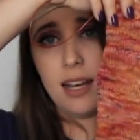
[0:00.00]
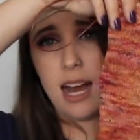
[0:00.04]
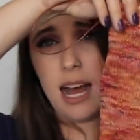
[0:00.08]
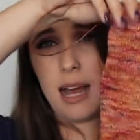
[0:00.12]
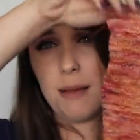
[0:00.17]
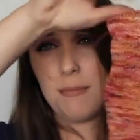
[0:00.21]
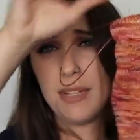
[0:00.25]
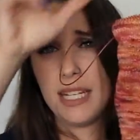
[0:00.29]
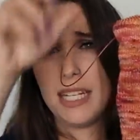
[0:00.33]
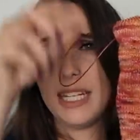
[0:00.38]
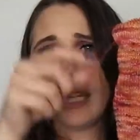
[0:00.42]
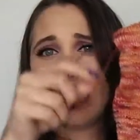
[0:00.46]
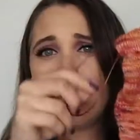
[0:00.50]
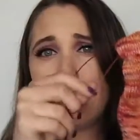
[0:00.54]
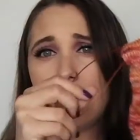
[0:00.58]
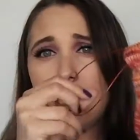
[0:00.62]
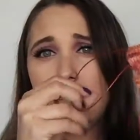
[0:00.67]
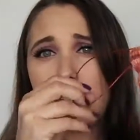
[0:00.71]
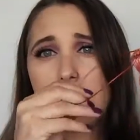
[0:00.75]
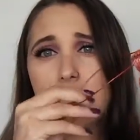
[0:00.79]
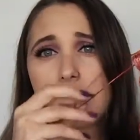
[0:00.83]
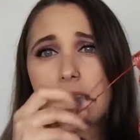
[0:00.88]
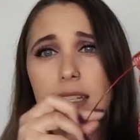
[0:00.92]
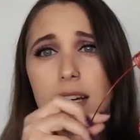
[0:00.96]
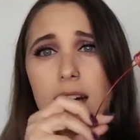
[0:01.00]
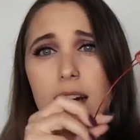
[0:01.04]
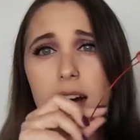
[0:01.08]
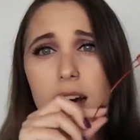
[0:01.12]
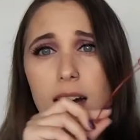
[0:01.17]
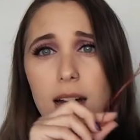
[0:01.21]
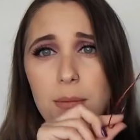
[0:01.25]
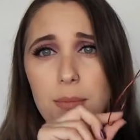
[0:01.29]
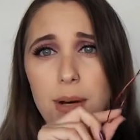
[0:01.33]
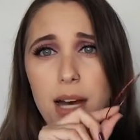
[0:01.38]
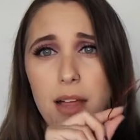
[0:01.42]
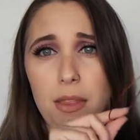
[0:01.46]
I'm knitting these,
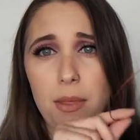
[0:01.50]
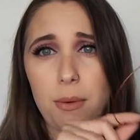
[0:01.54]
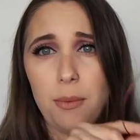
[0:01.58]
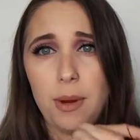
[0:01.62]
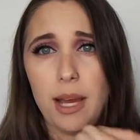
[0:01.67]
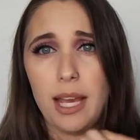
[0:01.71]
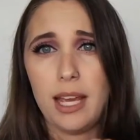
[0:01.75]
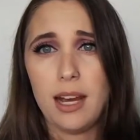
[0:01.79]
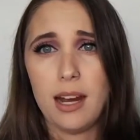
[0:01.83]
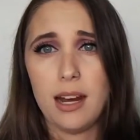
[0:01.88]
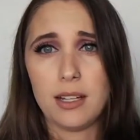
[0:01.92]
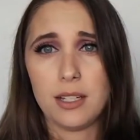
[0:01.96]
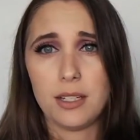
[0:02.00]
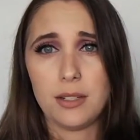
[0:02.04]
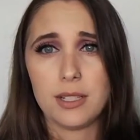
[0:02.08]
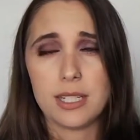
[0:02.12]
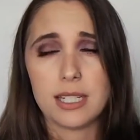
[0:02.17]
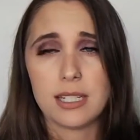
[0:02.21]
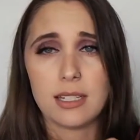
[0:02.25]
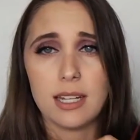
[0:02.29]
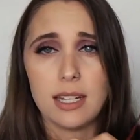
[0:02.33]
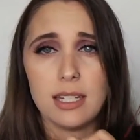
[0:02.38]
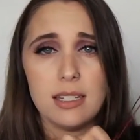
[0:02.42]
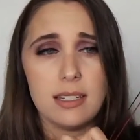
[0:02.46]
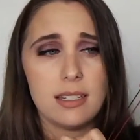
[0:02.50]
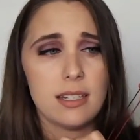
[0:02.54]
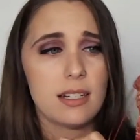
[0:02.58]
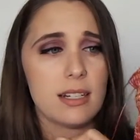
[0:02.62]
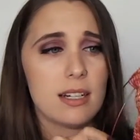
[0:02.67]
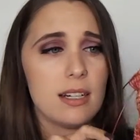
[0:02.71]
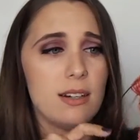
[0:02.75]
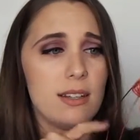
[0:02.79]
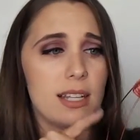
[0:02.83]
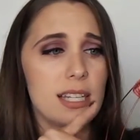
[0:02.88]
uh, by the way, on US size 0.